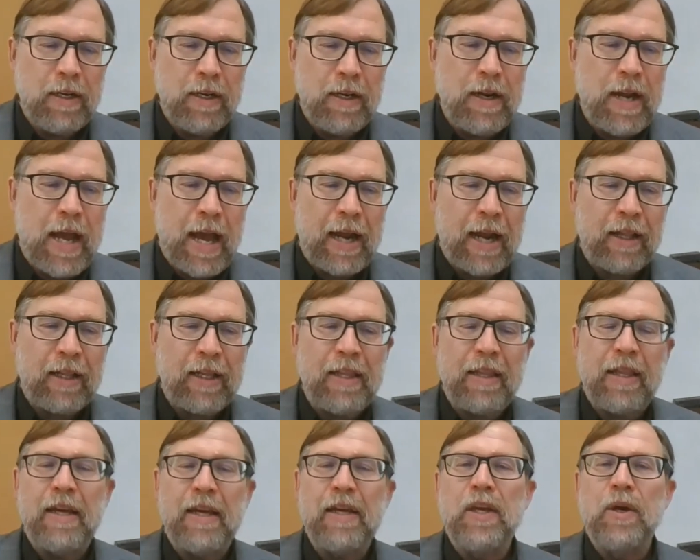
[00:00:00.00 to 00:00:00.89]

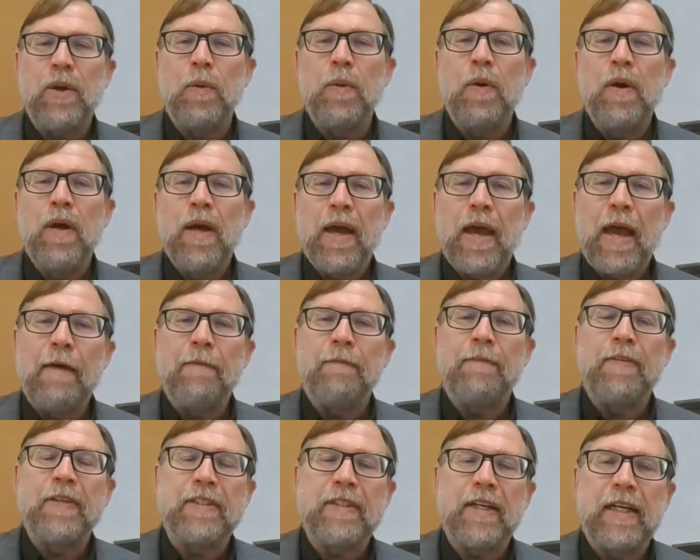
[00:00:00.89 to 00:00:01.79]
Natalie, that you
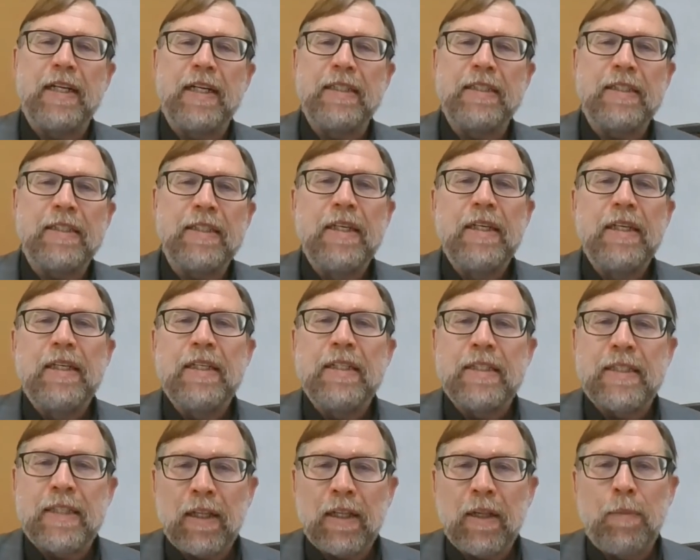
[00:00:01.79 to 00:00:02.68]
emphasized
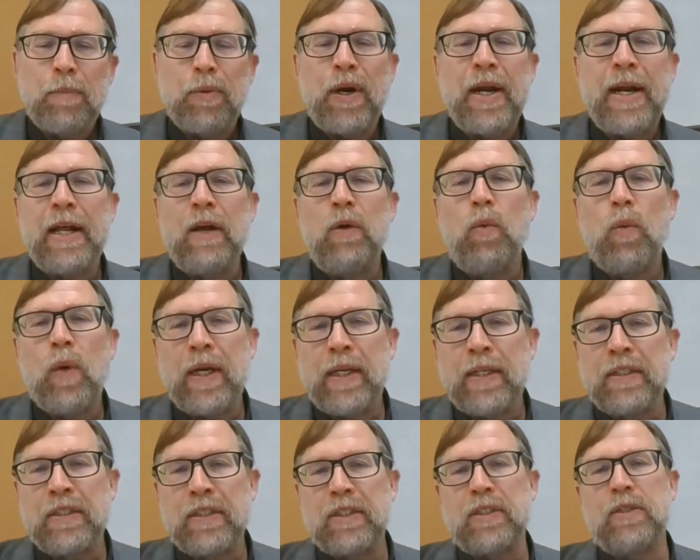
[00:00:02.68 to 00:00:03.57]
celebrating
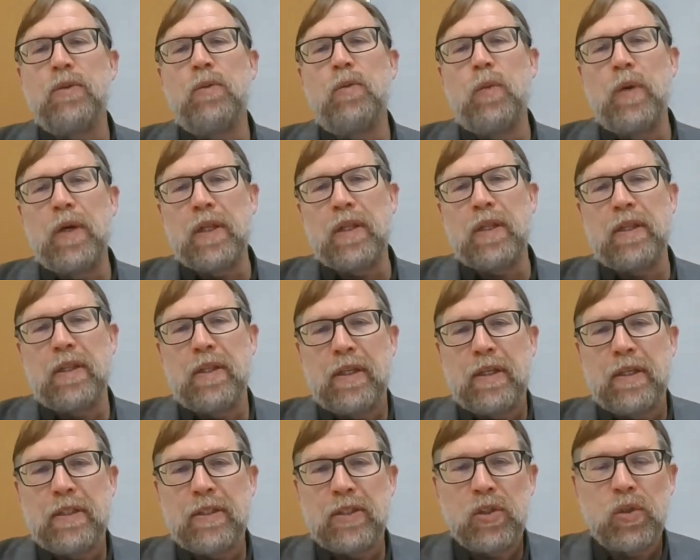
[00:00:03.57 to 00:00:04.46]
wins with
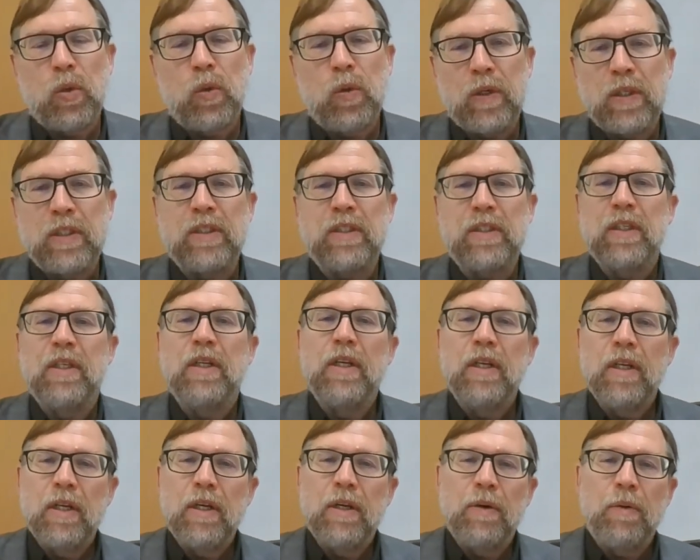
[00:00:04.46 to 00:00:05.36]
the stores
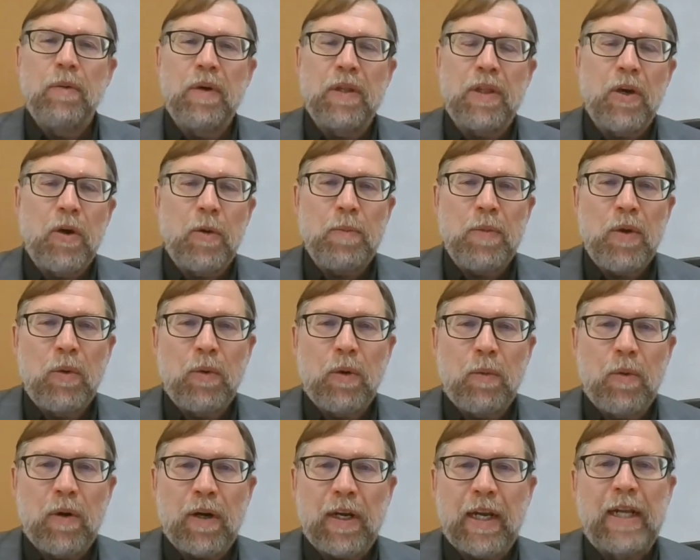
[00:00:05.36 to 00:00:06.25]
with whom you
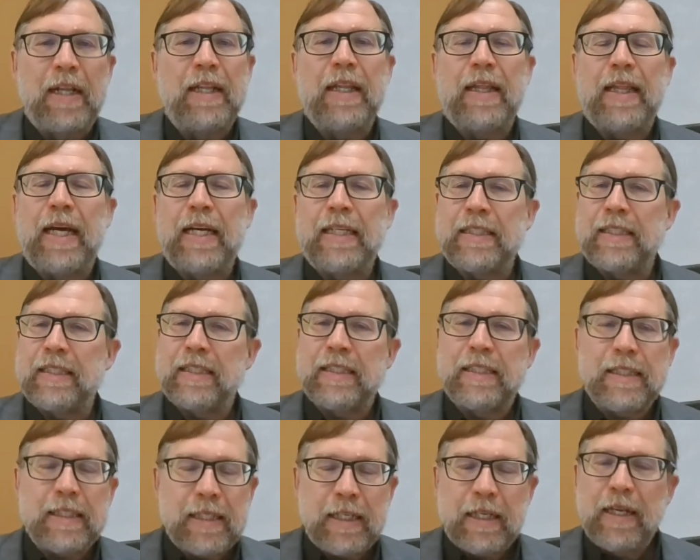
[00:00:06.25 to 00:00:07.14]
were working.
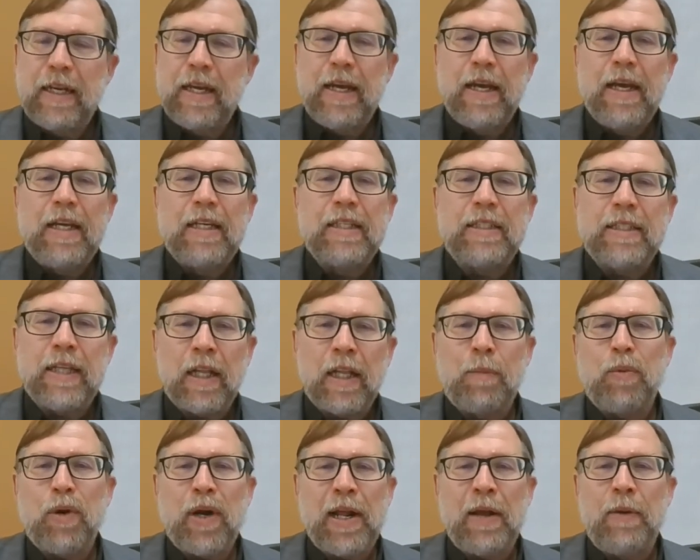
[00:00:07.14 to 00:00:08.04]
That's
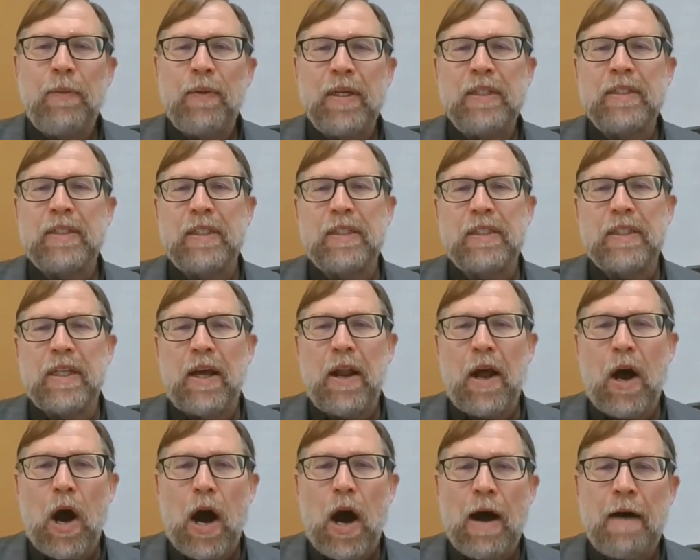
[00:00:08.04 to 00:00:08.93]
celebrating wins is an
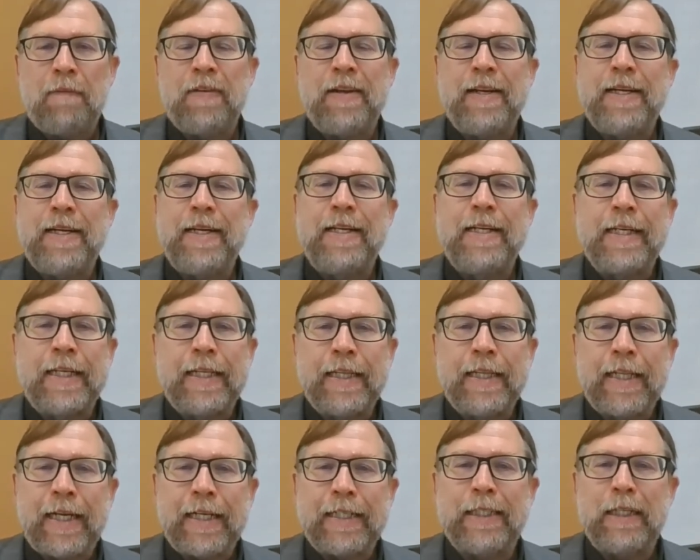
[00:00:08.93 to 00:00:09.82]
often
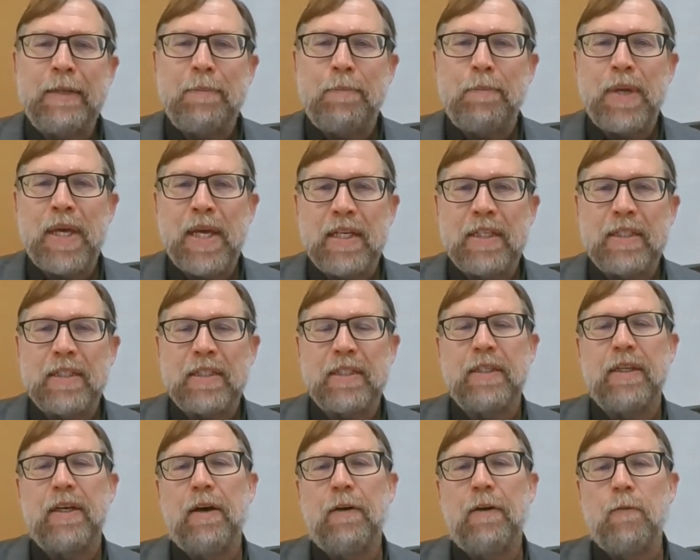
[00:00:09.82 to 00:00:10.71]
neglected
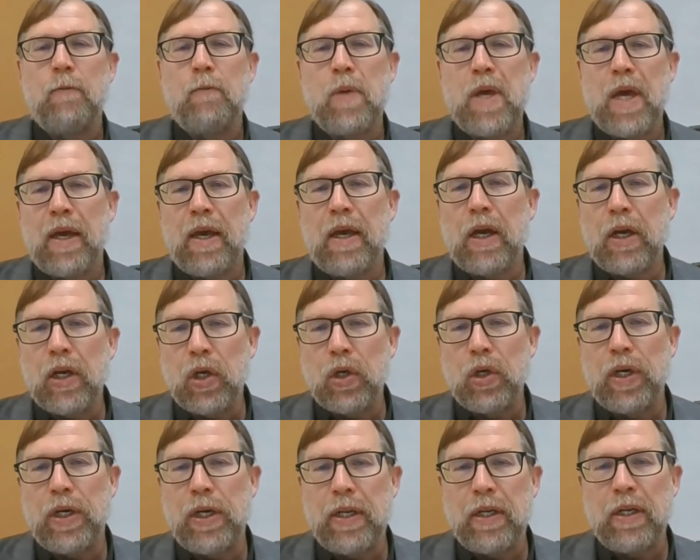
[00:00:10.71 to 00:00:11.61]
piece of being a
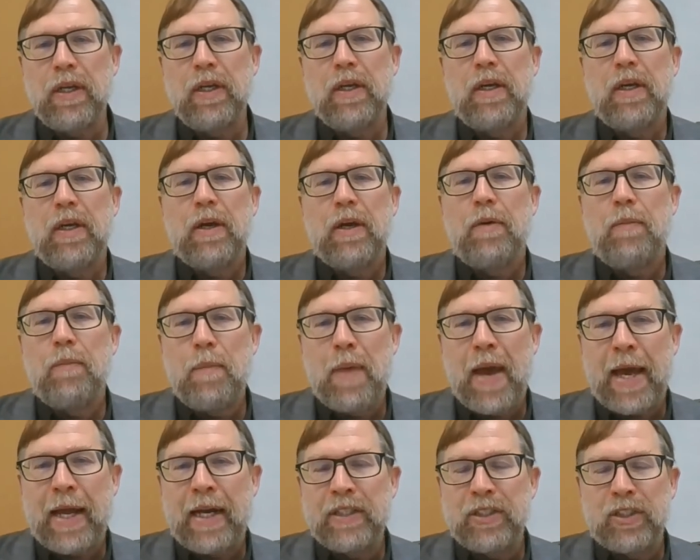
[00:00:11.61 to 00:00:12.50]
good
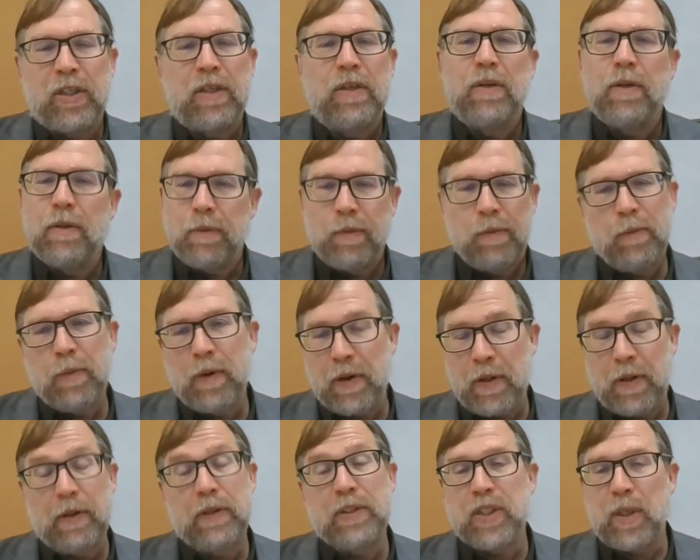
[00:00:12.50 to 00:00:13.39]
manager,
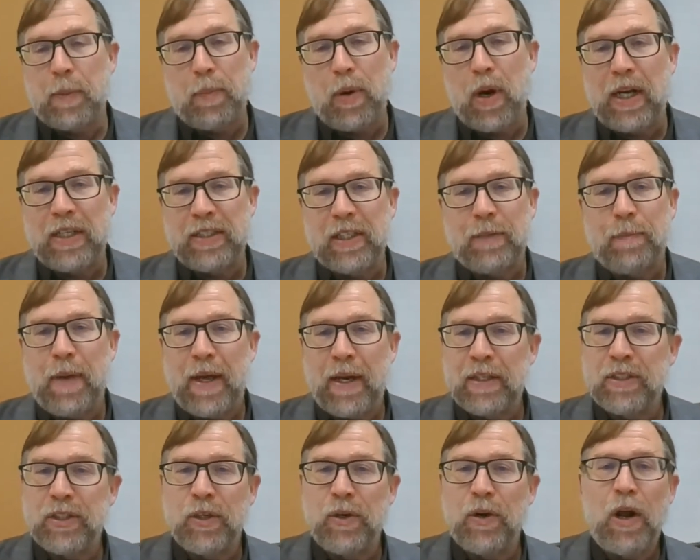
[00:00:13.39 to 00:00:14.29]
whether it's a project
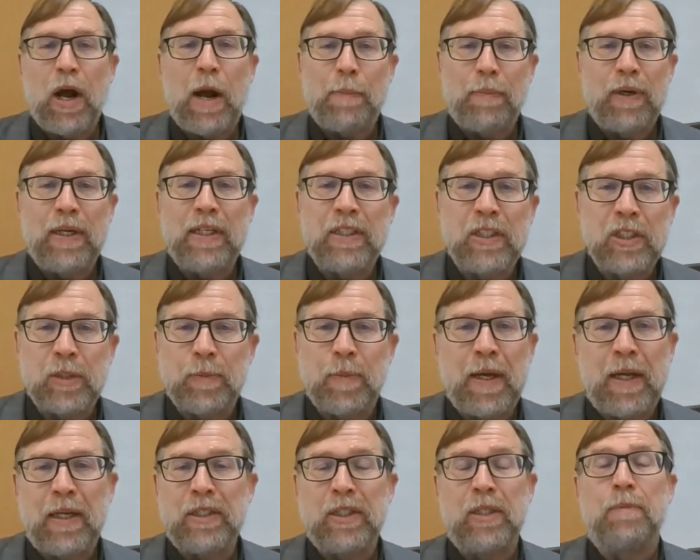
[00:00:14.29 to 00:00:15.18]
manager or an operations
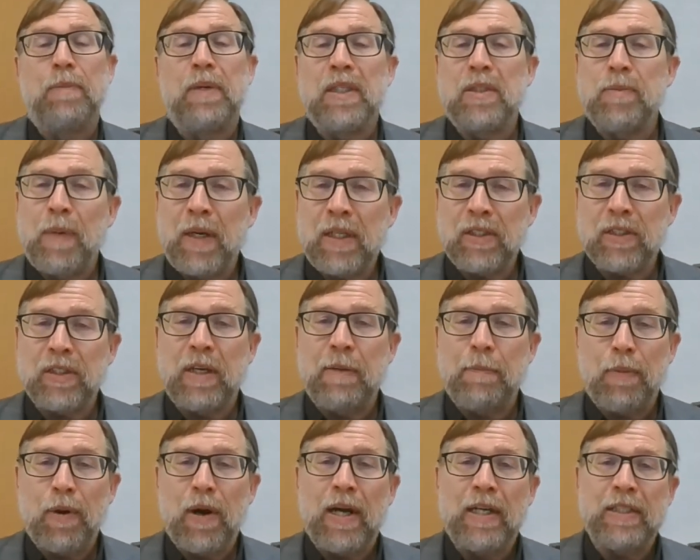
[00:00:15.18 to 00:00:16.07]
manager, but especially
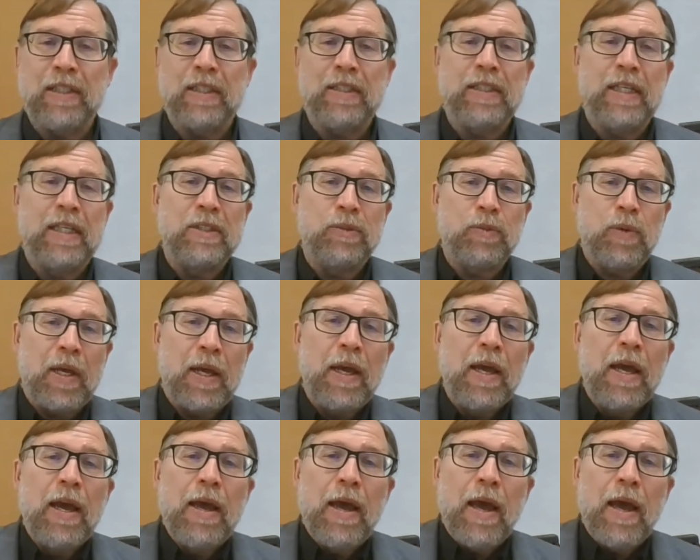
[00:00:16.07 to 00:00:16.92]
in projects as we